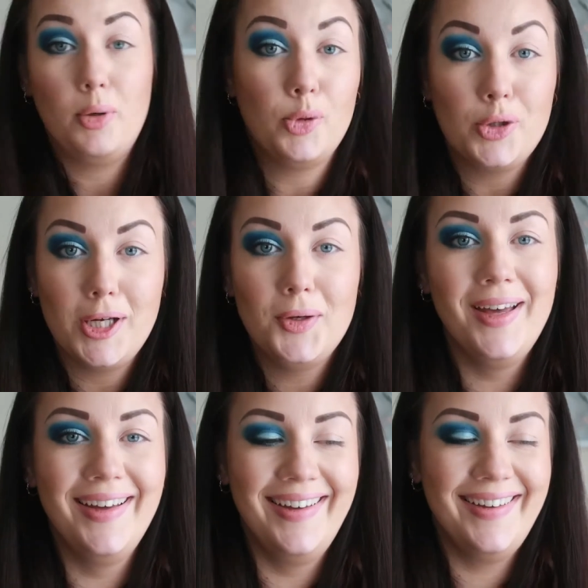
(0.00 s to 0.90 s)
to bore you.
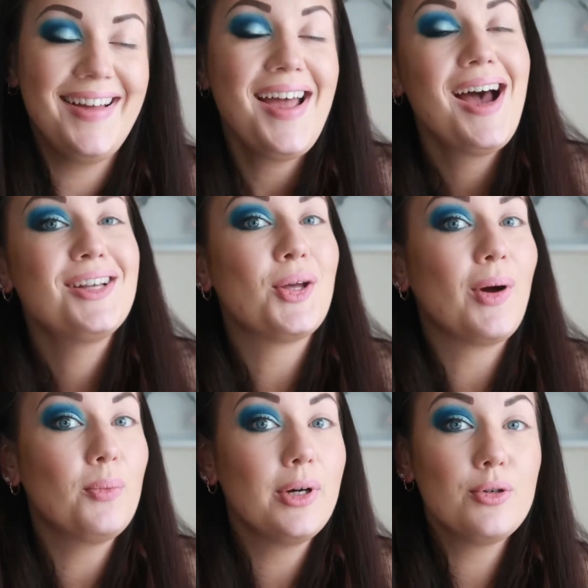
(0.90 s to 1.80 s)
So I
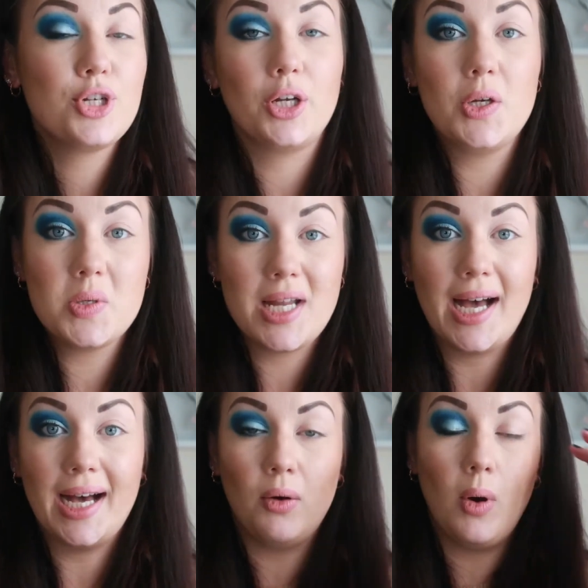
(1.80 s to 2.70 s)
will show you
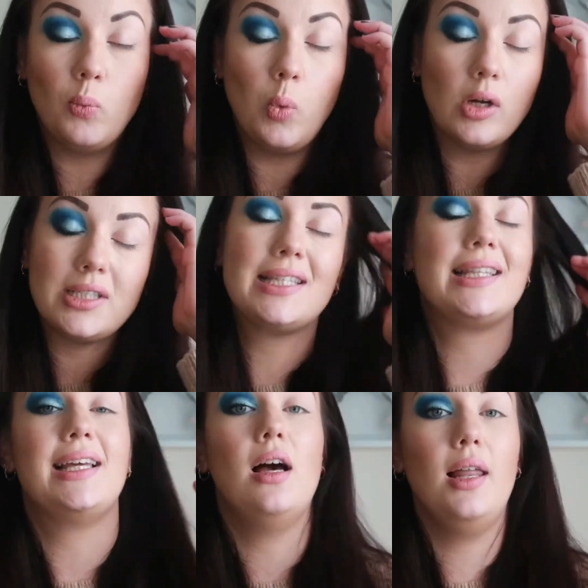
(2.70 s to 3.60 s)
now what
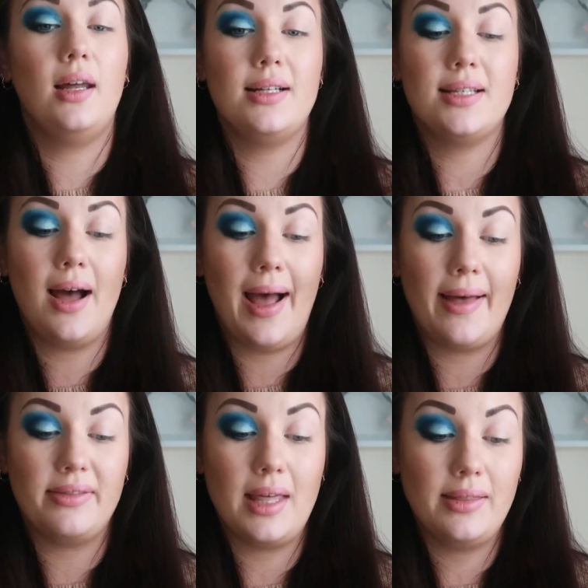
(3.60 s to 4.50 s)
the highlighter
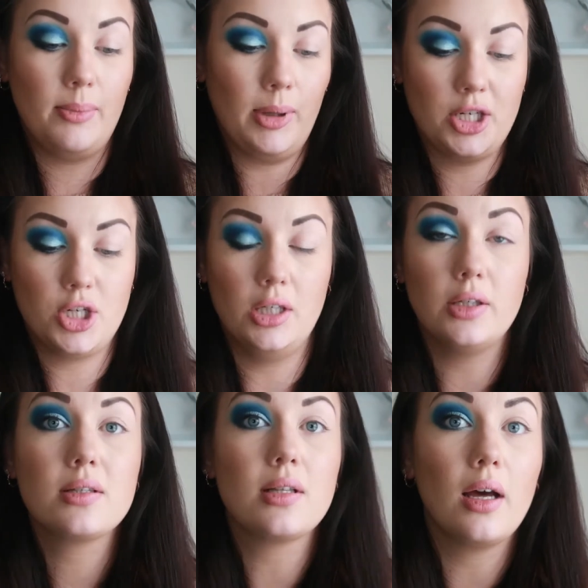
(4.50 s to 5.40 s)
and the blusher
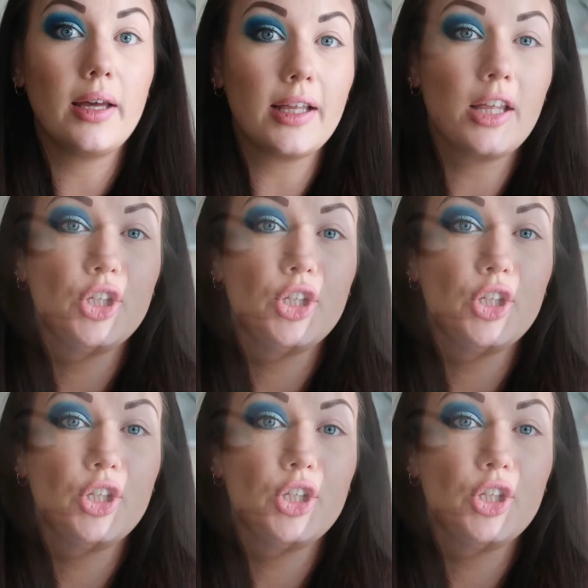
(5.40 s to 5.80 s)
looks like.